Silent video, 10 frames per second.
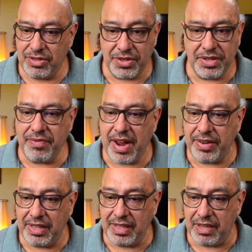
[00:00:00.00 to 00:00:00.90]
Turn
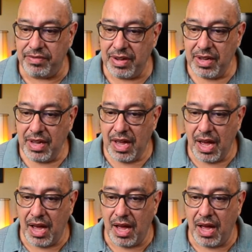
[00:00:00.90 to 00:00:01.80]
around and leave.
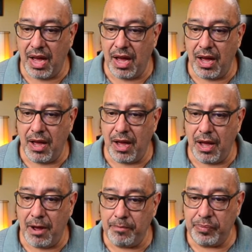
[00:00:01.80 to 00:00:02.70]

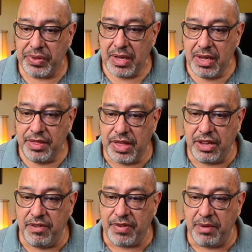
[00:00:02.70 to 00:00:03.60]

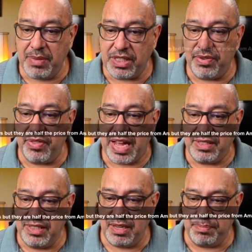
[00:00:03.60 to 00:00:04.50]
Thank you very much for
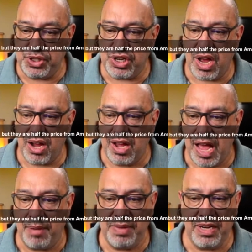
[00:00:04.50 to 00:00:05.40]
that tip, Chalk.
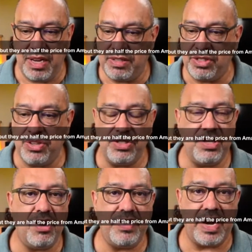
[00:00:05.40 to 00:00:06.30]
I mean, it's good
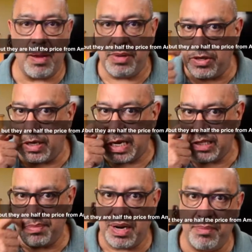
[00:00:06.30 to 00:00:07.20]
to know that Amazon
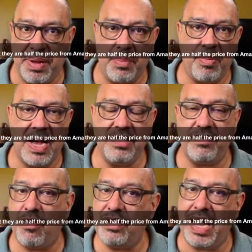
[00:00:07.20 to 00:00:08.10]
has them at a better price.
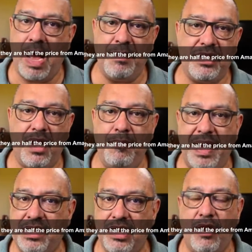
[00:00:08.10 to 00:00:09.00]
Of course, Amazon
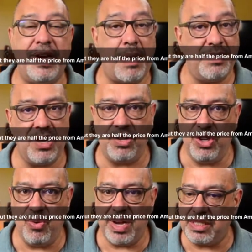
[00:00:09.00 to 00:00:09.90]
Mexico and Amazon
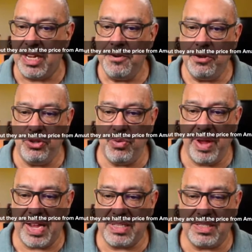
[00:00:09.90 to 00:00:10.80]
US do
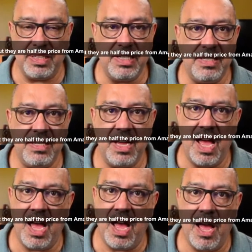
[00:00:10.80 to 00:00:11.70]
excellent
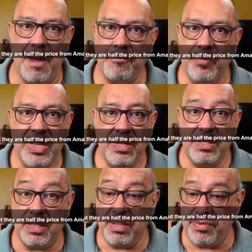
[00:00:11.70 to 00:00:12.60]

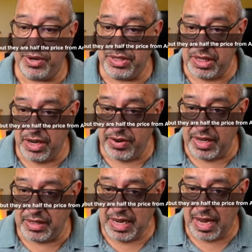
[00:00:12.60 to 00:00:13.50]
deliveries here
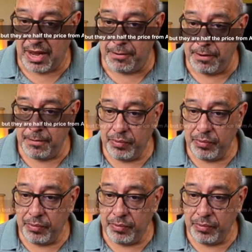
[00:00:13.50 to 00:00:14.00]
in town.